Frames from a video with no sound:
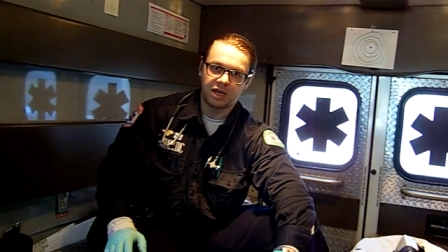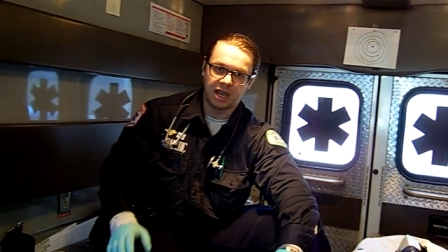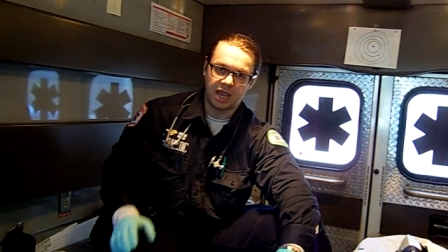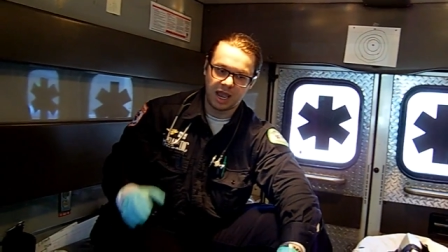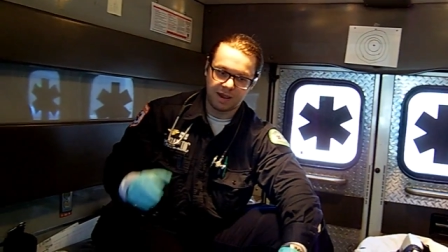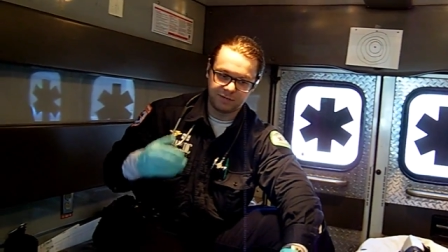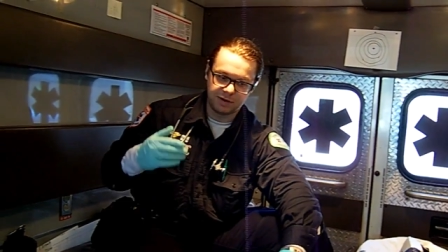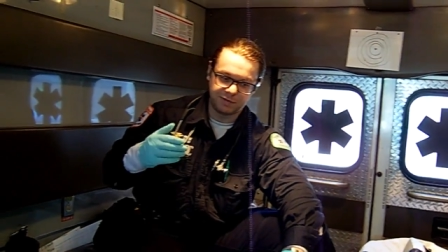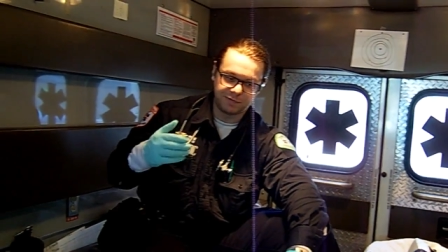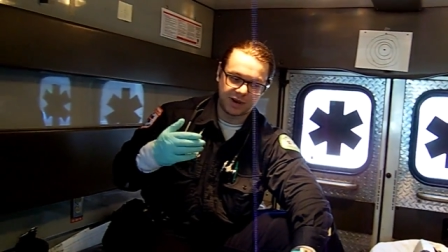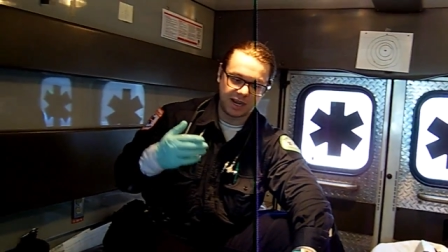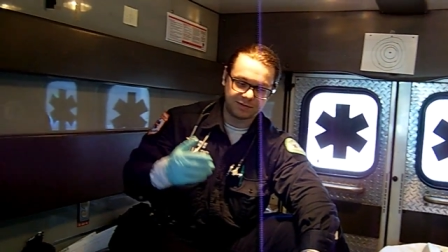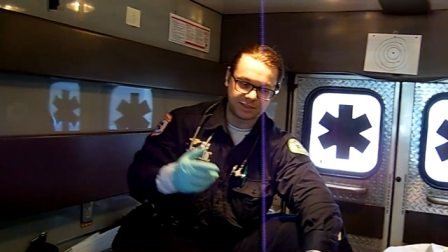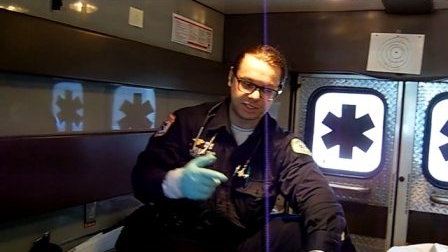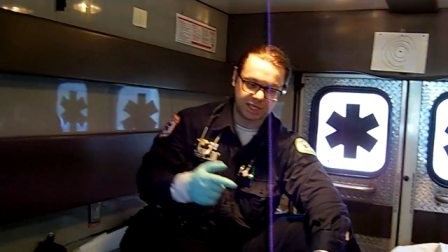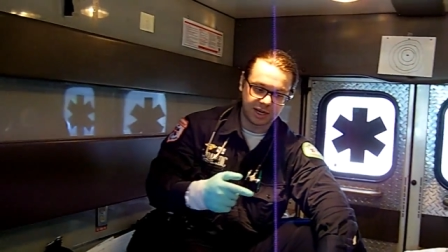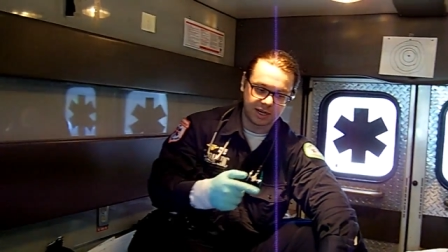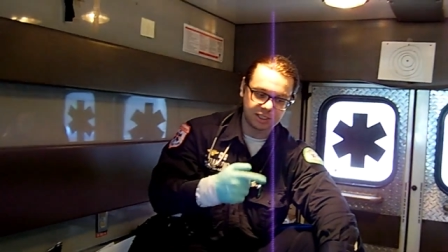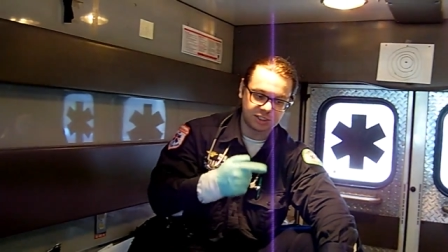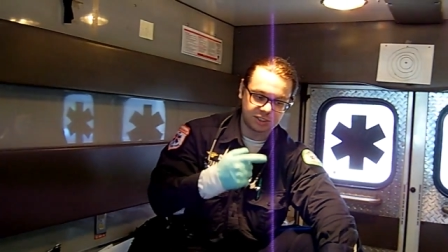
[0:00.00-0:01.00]
every 5
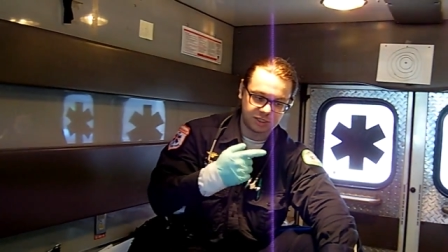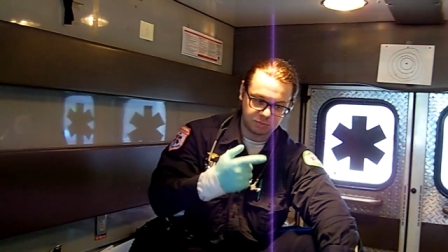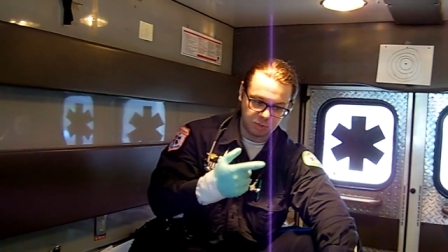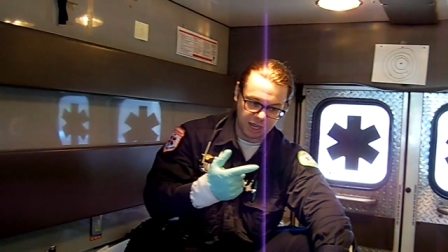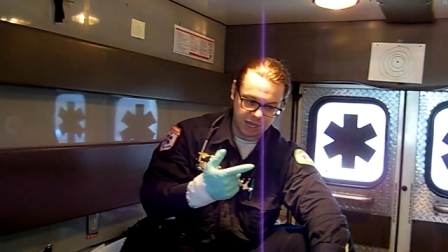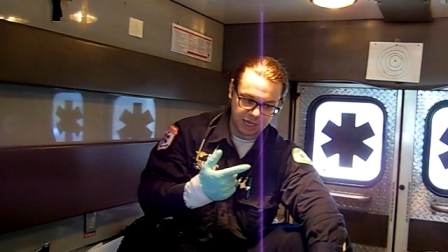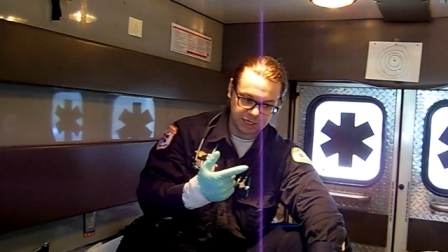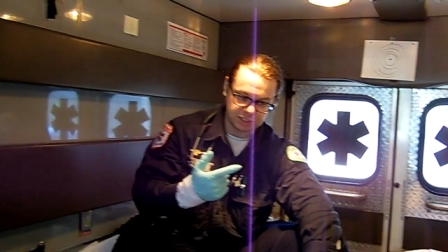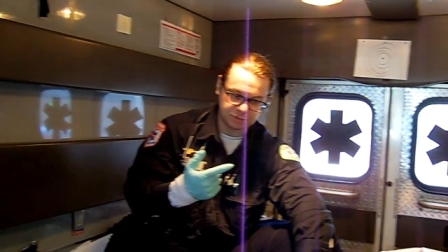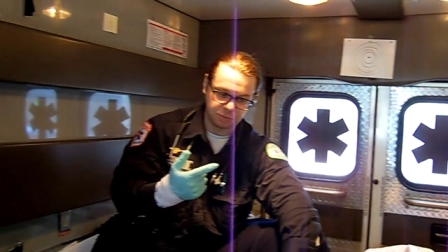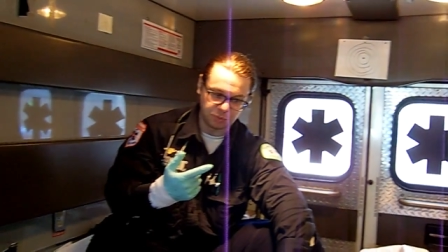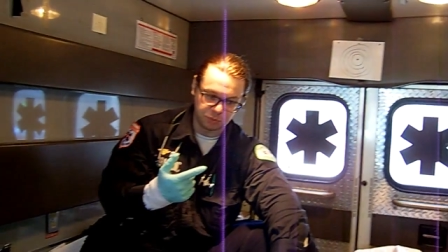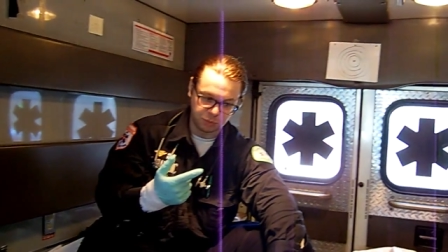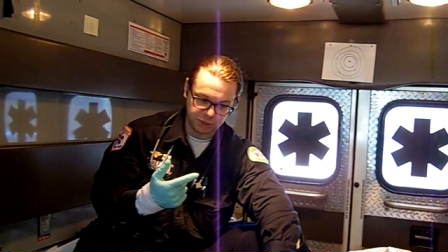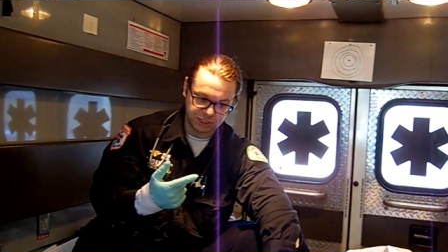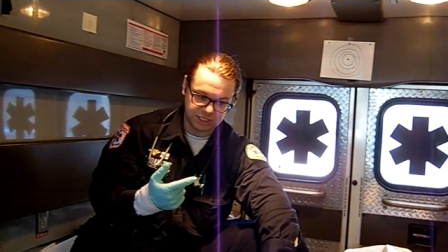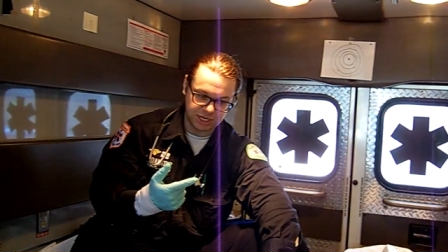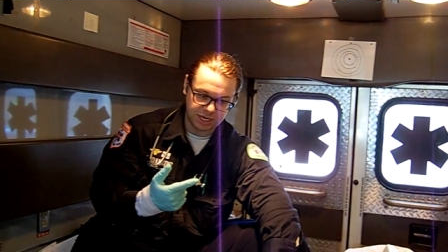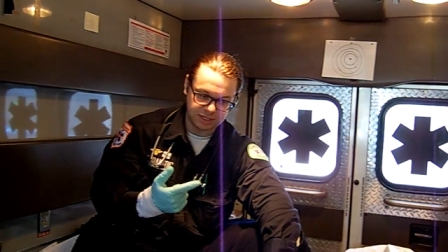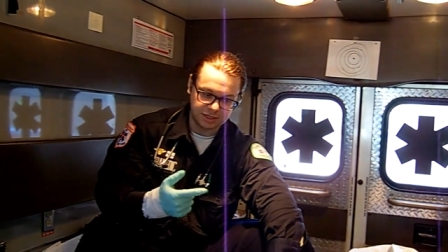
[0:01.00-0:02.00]
seconds, as we
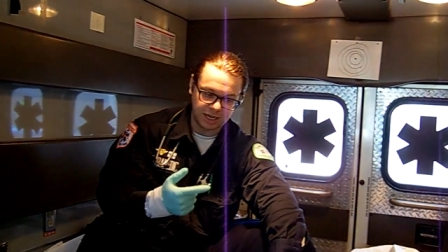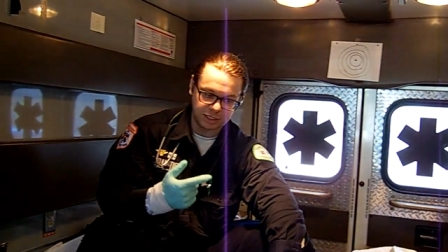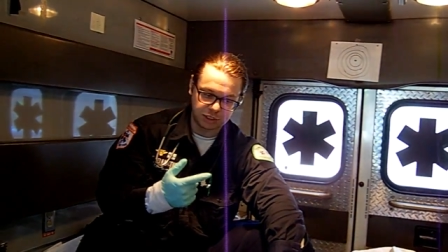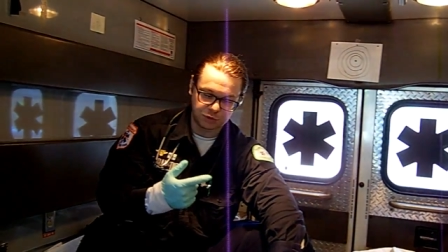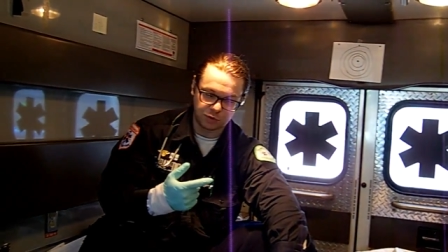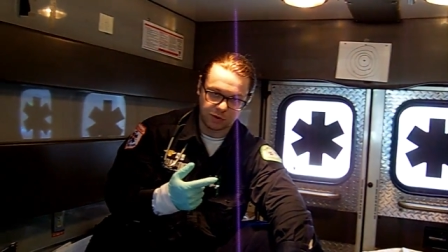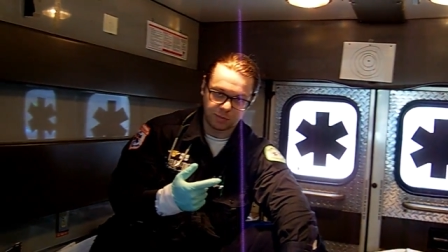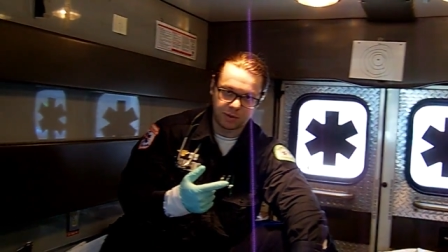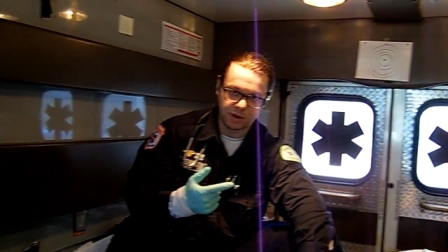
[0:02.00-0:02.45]
said, at 12